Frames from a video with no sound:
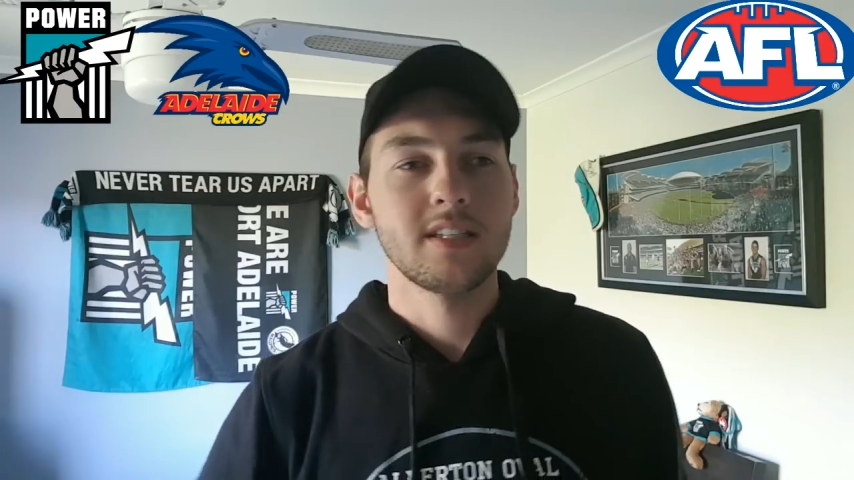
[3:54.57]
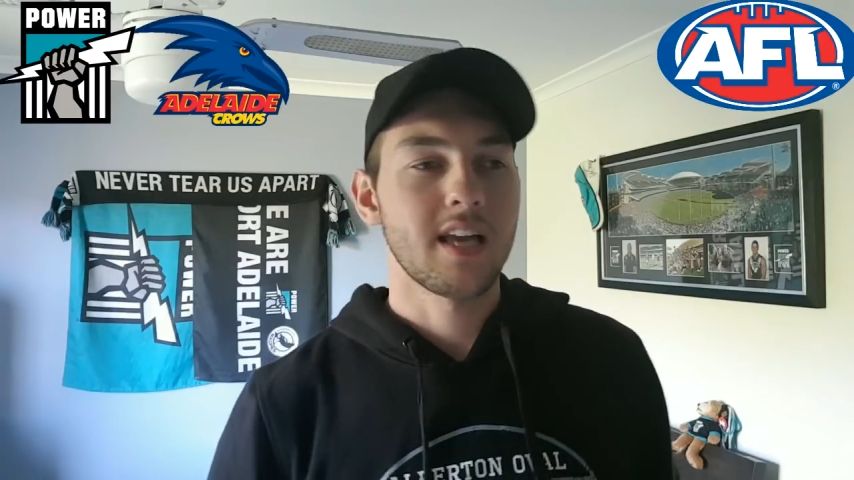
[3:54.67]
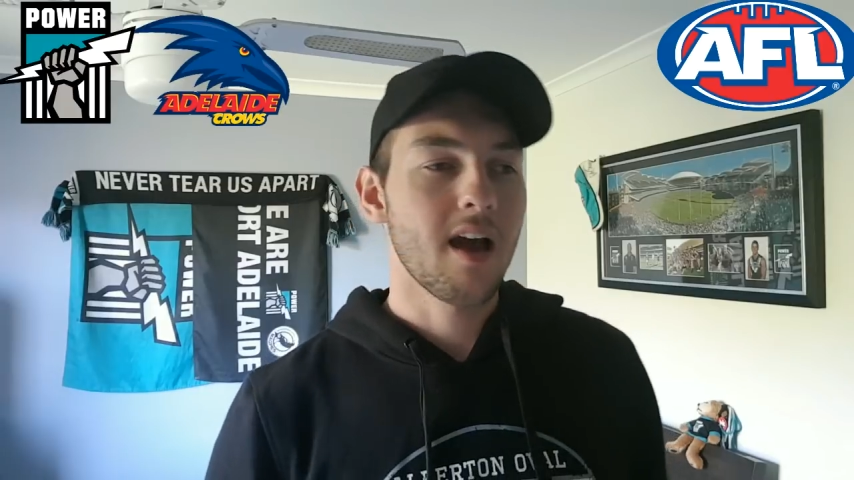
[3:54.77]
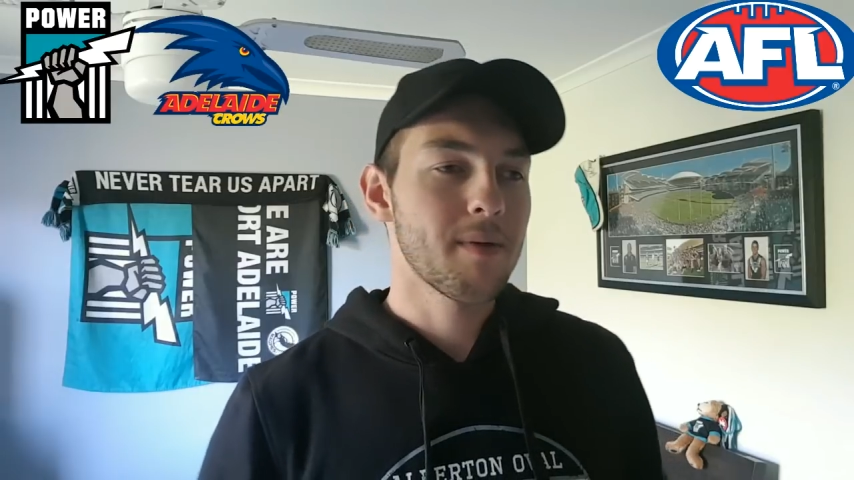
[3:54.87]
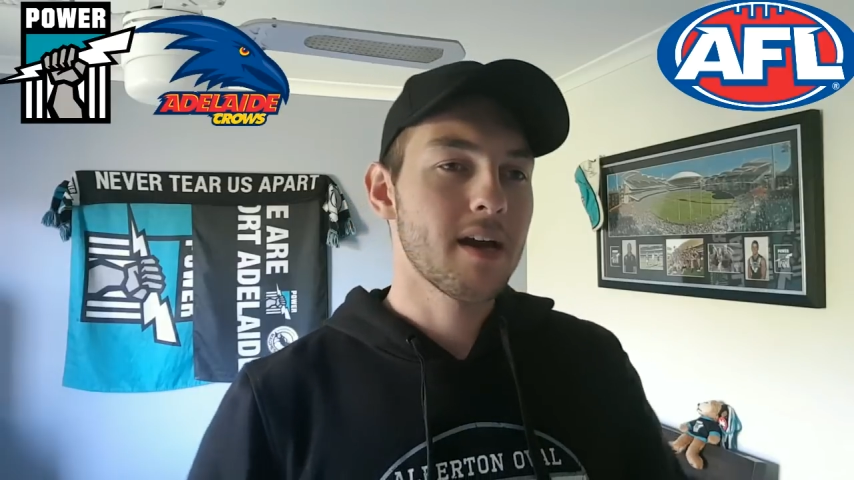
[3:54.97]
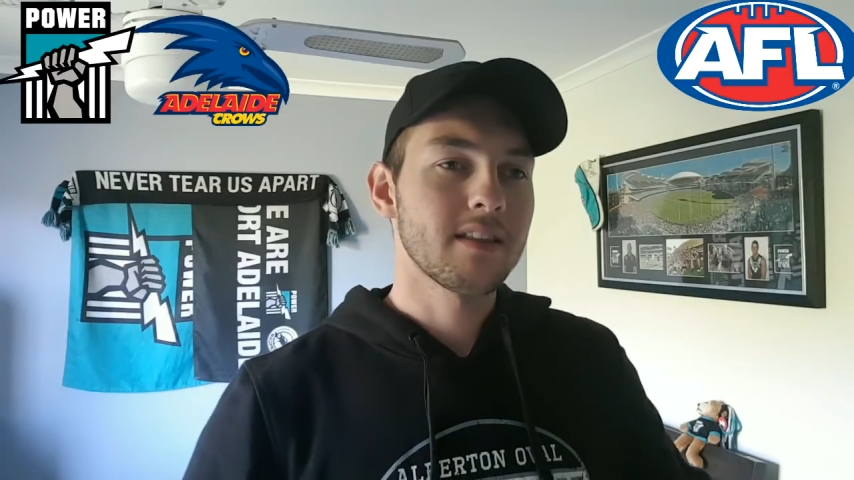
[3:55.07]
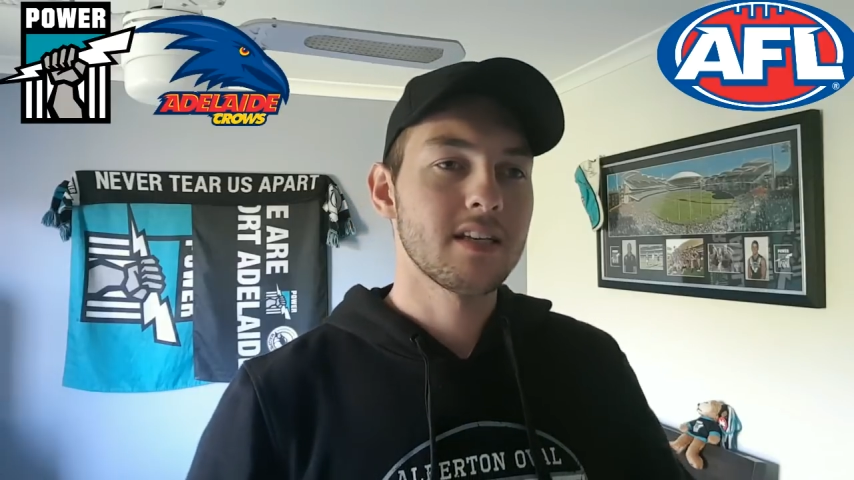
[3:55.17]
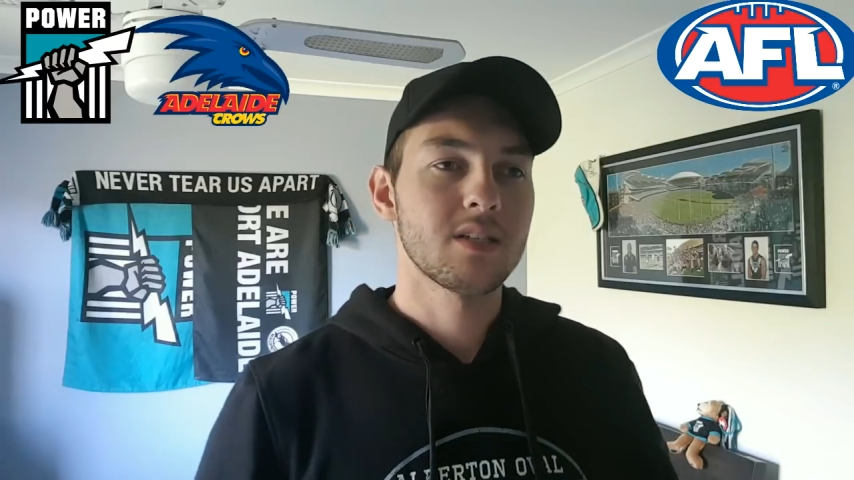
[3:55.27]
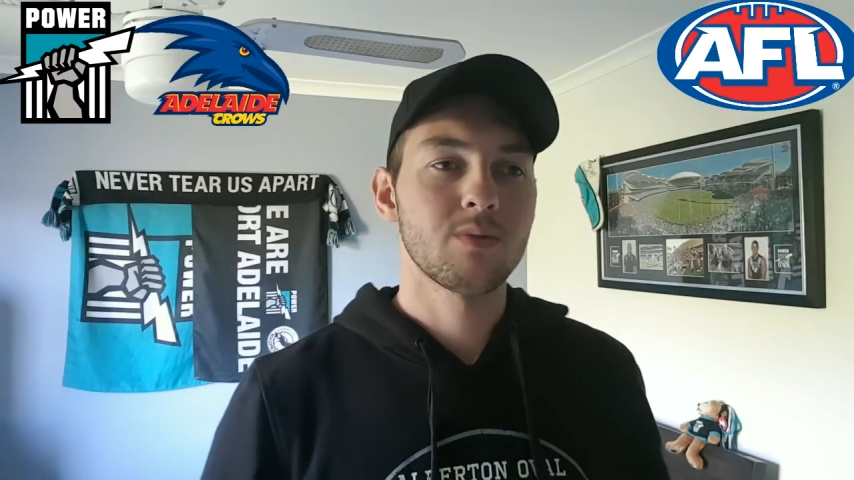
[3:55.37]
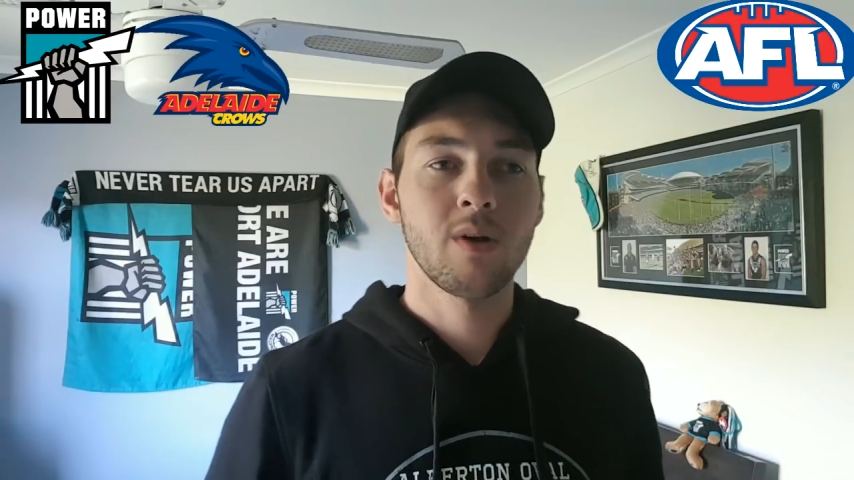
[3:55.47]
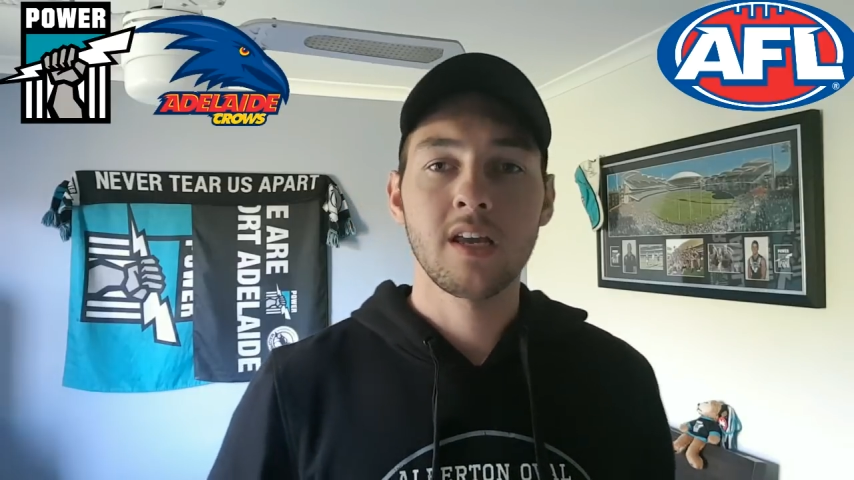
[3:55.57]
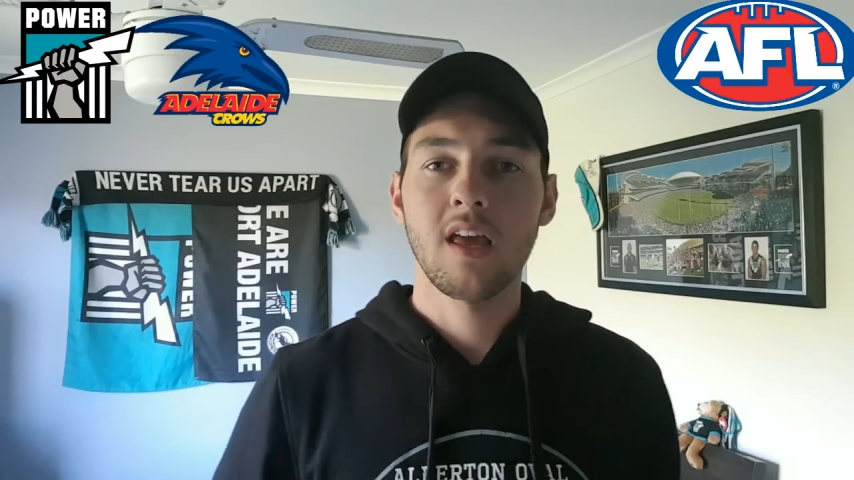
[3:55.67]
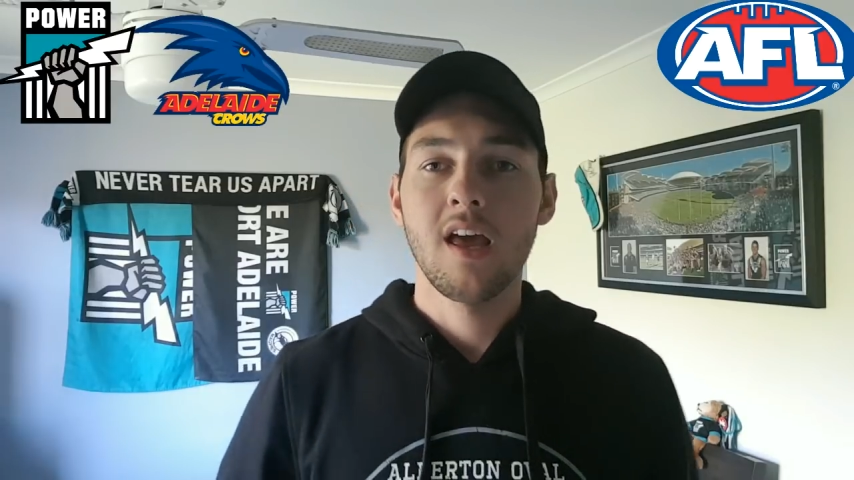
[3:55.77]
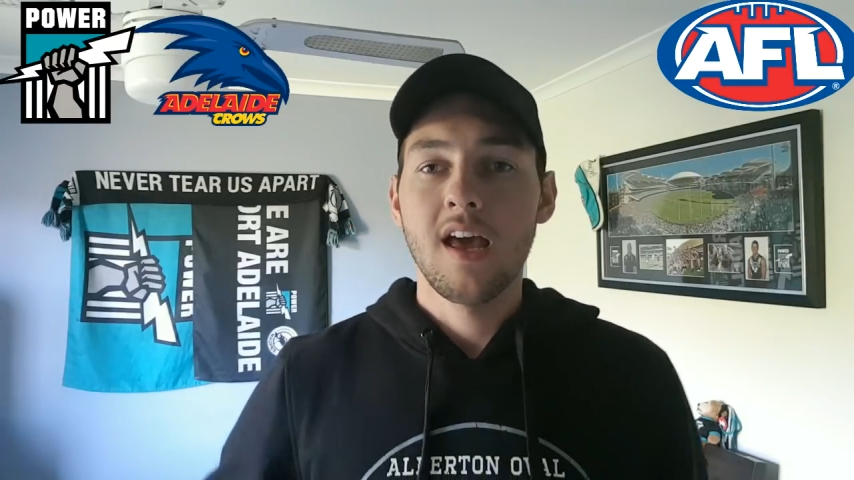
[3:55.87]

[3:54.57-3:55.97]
To come out this week